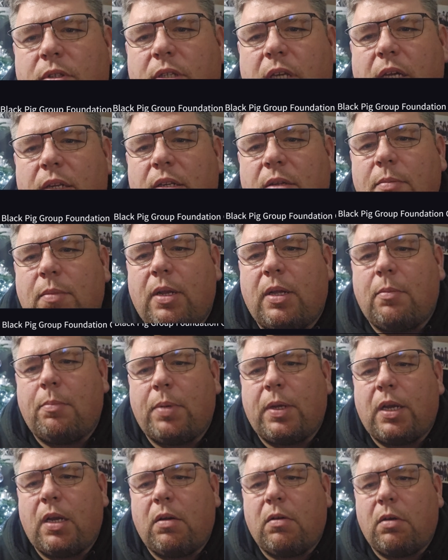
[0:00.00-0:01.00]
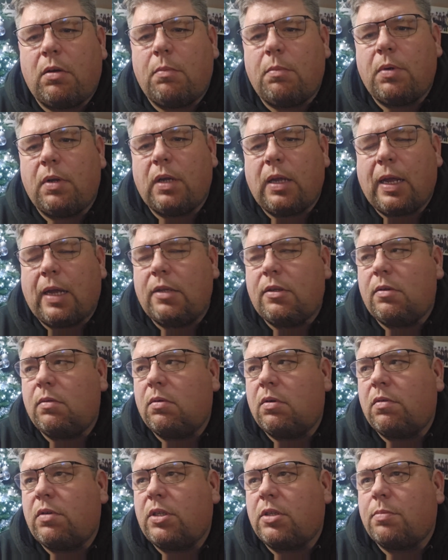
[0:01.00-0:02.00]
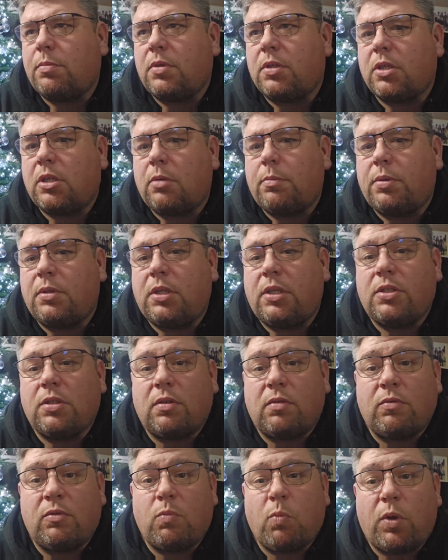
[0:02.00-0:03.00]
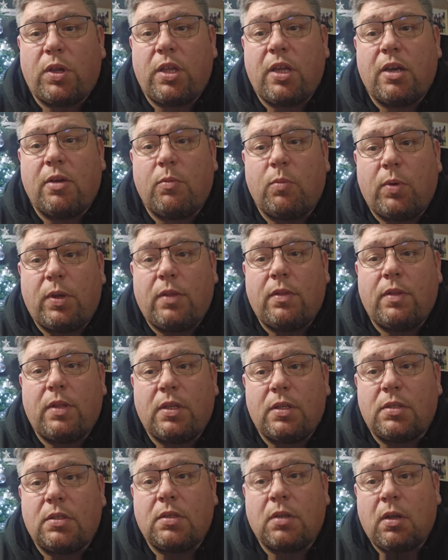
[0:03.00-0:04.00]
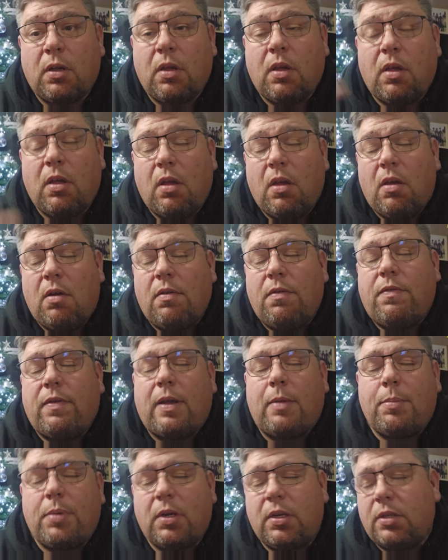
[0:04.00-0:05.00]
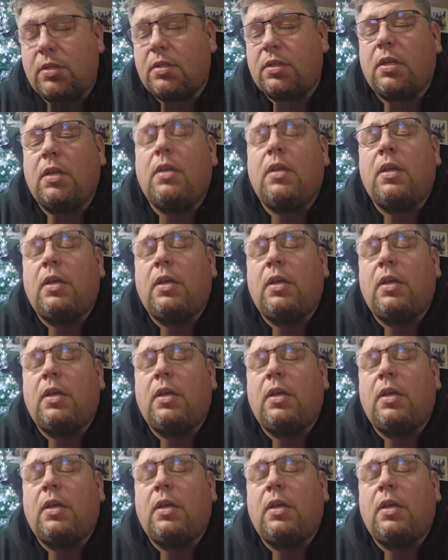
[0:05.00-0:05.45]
Sandy and Black Pig Group annual Christmas competition, where you can win this fabulous